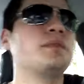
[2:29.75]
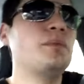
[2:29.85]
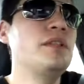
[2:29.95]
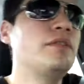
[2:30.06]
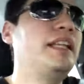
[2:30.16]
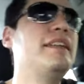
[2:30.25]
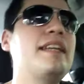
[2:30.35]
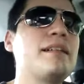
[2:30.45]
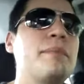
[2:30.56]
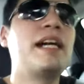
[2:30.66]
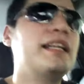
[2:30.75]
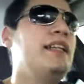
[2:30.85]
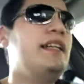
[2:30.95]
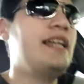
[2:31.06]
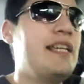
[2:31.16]
When you really think about it,
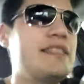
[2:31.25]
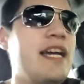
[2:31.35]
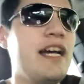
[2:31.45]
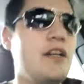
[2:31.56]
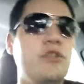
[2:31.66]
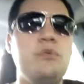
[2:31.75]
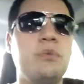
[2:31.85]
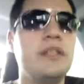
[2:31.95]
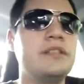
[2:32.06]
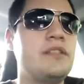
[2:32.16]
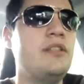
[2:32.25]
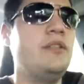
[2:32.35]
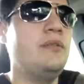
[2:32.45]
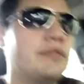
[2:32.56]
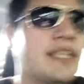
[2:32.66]
is that how you want
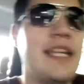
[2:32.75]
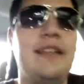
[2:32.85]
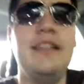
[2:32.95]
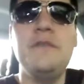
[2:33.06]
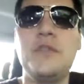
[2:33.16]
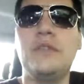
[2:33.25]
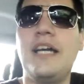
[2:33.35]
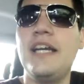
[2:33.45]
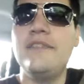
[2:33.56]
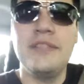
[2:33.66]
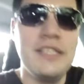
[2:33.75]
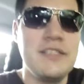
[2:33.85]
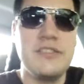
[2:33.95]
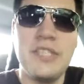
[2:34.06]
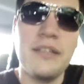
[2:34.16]
to kind of live your life?
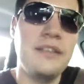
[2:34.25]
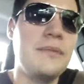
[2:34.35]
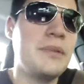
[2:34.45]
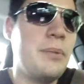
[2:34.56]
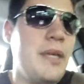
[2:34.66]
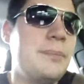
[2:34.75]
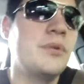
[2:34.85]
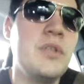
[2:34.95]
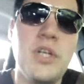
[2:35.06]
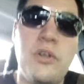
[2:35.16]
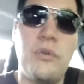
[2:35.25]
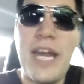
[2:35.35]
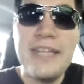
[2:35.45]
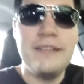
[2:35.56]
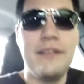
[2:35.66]
Sucking up to people,
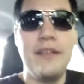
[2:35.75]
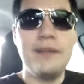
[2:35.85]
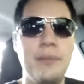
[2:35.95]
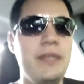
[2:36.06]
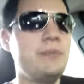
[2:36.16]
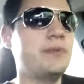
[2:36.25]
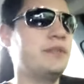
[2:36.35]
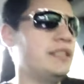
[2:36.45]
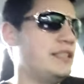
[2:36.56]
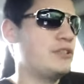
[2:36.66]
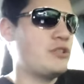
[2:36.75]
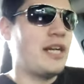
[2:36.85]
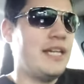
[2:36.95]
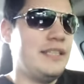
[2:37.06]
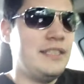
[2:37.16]
ratting on other people,
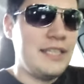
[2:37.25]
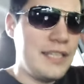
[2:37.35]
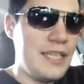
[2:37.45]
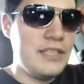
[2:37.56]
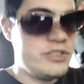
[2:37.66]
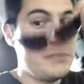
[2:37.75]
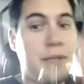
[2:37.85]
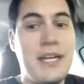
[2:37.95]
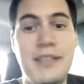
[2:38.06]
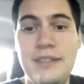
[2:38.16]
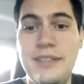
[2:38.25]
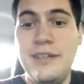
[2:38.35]
trying to get ahead just by,